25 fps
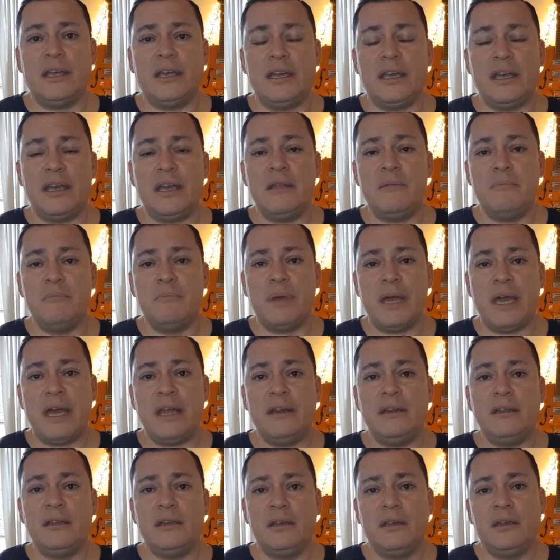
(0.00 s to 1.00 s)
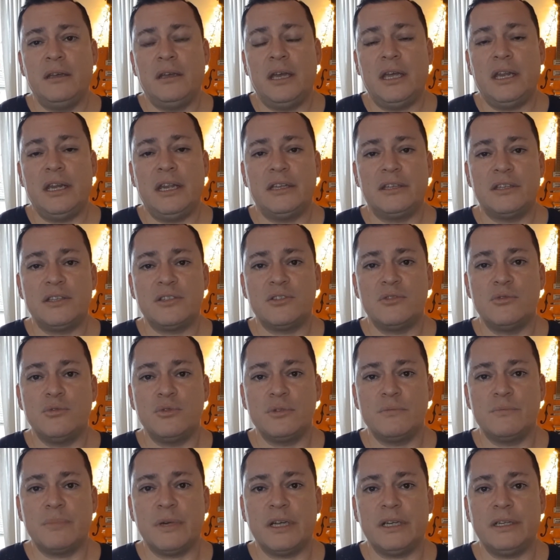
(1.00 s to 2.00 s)
in bed and hit the
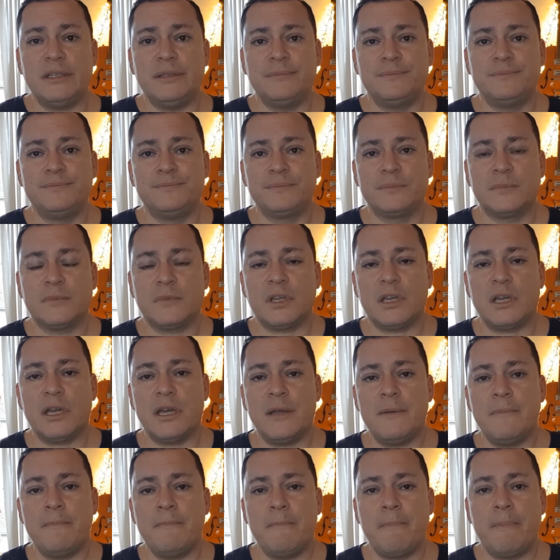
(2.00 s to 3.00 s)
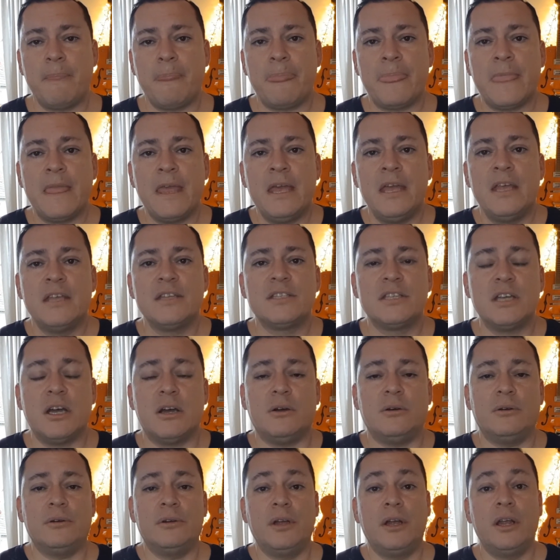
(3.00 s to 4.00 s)
snooze button. Okay?
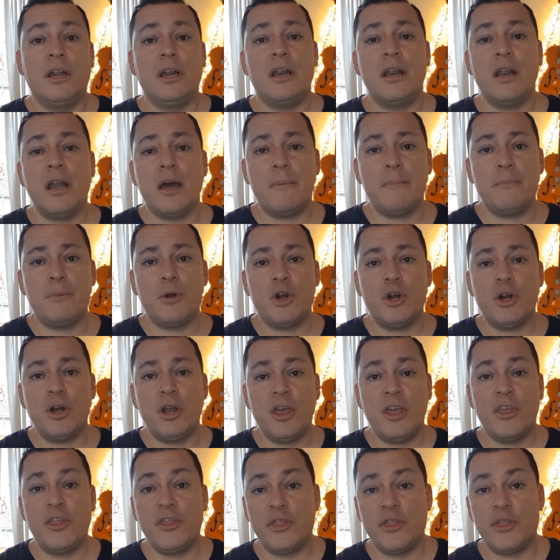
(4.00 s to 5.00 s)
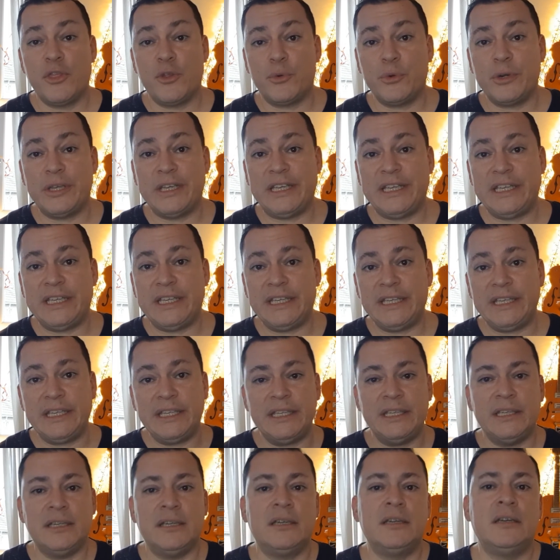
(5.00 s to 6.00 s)
So, number 3.
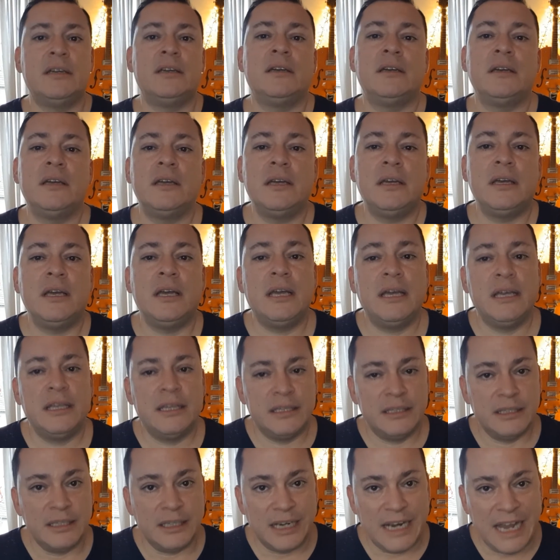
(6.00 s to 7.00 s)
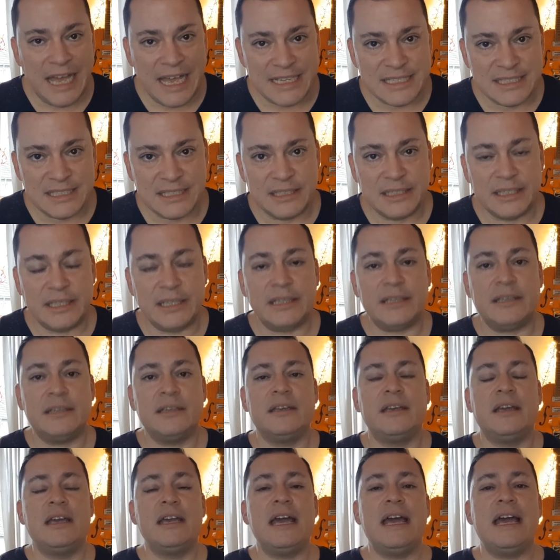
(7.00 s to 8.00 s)
The last thing.
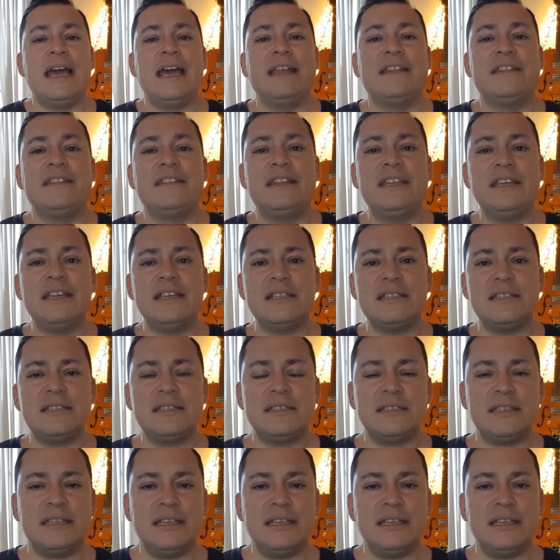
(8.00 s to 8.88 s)
And this